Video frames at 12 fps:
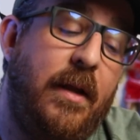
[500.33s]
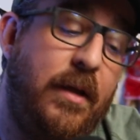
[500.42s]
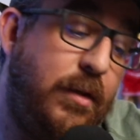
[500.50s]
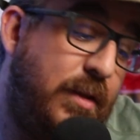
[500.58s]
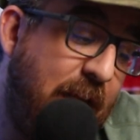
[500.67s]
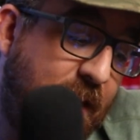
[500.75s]

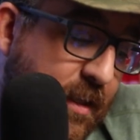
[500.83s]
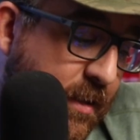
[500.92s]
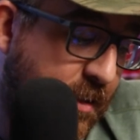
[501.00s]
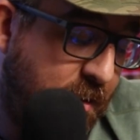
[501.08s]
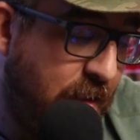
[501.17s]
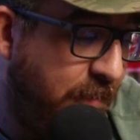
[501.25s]
You think
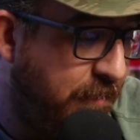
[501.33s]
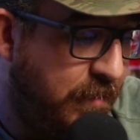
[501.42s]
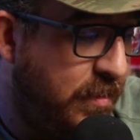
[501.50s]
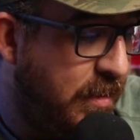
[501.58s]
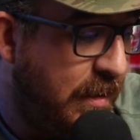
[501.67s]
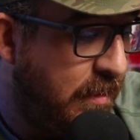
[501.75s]
this is stuff?
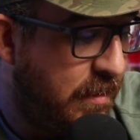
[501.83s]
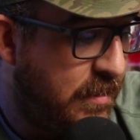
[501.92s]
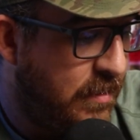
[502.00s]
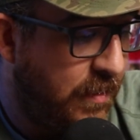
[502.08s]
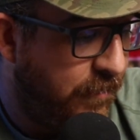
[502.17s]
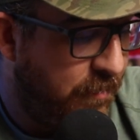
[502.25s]
You think that
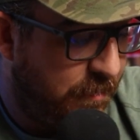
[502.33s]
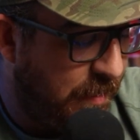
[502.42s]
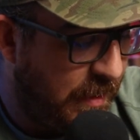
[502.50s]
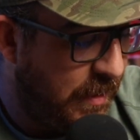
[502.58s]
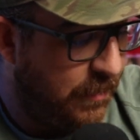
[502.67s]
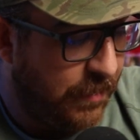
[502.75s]
stuff would be
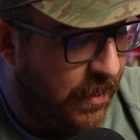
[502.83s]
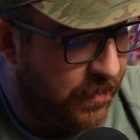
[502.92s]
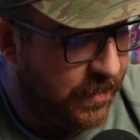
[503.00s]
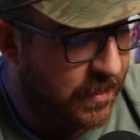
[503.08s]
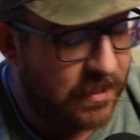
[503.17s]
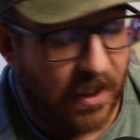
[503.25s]
getting better,
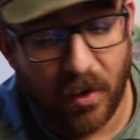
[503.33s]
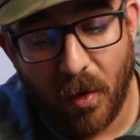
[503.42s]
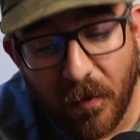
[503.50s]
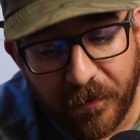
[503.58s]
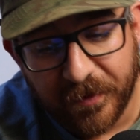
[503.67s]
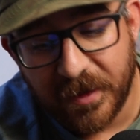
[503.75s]
but it's not.
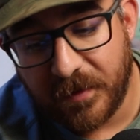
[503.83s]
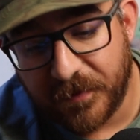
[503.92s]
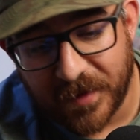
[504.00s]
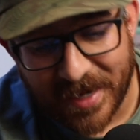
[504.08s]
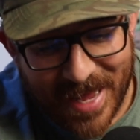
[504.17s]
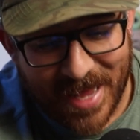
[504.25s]
Hopefully,
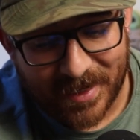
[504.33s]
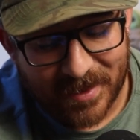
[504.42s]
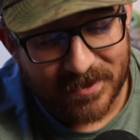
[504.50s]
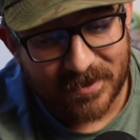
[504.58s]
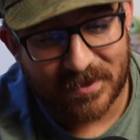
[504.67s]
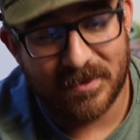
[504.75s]

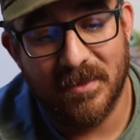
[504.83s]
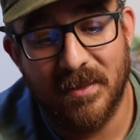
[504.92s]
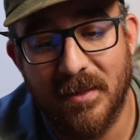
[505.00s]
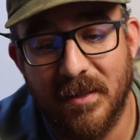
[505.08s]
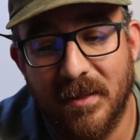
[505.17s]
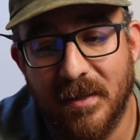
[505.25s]
Fanatics,
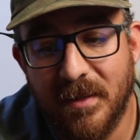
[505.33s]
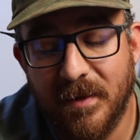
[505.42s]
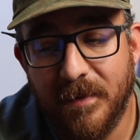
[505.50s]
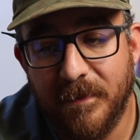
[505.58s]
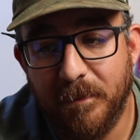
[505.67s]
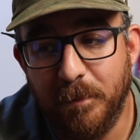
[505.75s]

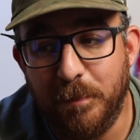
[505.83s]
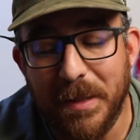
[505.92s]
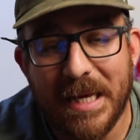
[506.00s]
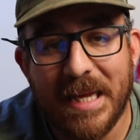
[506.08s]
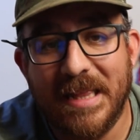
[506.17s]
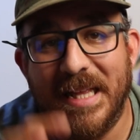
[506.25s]

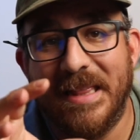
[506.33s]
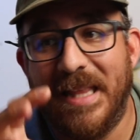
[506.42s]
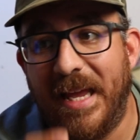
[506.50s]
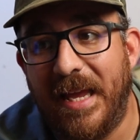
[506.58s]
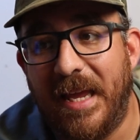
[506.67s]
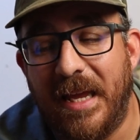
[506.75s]
being that
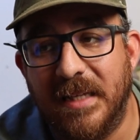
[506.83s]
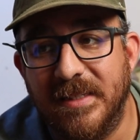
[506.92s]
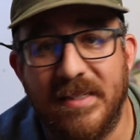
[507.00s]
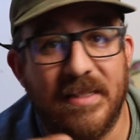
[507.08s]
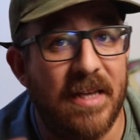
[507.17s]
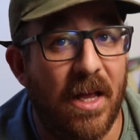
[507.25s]
they
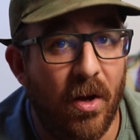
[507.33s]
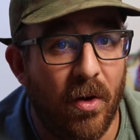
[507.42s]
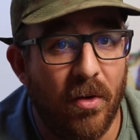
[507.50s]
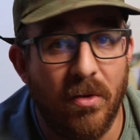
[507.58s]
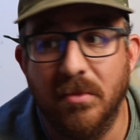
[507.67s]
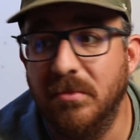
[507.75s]

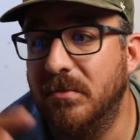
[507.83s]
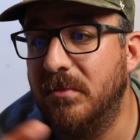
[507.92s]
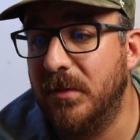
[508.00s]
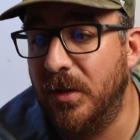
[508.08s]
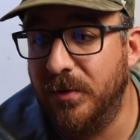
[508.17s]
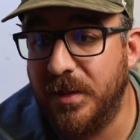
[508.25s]
sell,
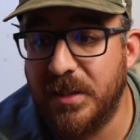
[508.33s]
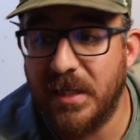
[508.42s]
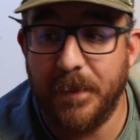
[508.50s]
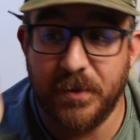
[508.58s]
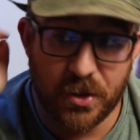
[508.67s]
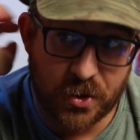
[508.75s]
you know, these
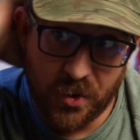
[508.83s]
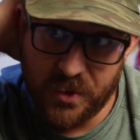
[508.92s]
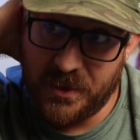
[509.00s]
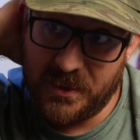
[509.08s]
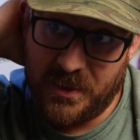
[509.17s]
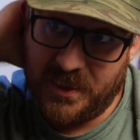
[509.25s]
types of
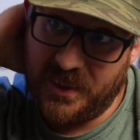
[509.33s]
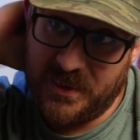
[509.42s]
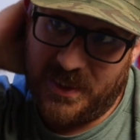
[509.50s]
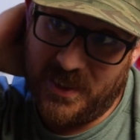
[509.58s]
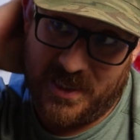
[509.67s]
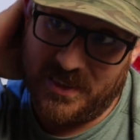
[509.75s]
jerseys and things
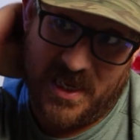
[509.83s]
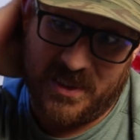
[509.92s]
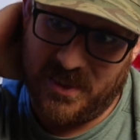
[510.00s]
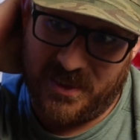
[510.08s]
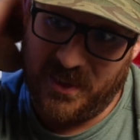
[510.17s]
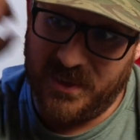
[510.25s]
like that, because
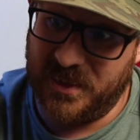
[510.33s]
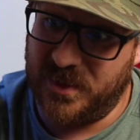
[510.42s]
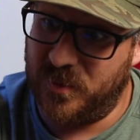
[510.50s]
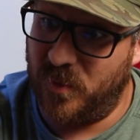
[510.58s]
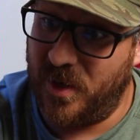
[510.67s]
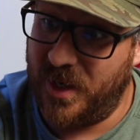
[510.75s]
that's I think this
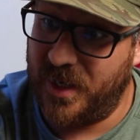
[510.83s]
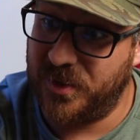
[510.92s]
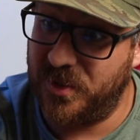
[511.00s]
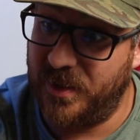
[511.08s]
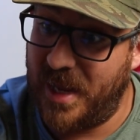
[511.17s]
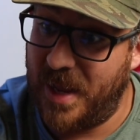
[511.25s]
is where it
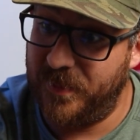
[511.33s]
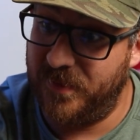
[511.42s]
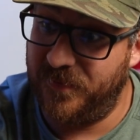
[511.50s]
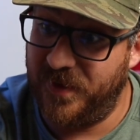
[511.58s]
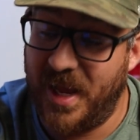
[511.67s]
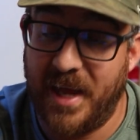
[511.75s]
actually
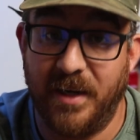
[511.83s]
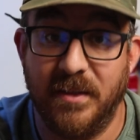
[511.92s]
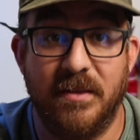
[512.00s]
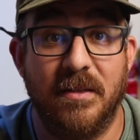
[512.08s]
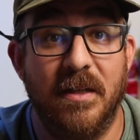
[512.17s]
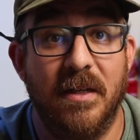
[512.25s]
happened.
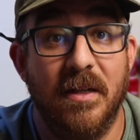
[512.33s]
Fanatics,